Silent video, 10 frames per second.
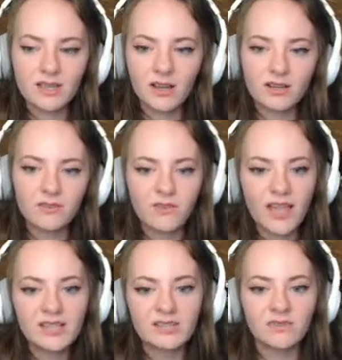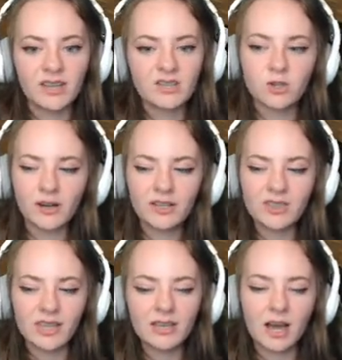kind of phase of like trying to think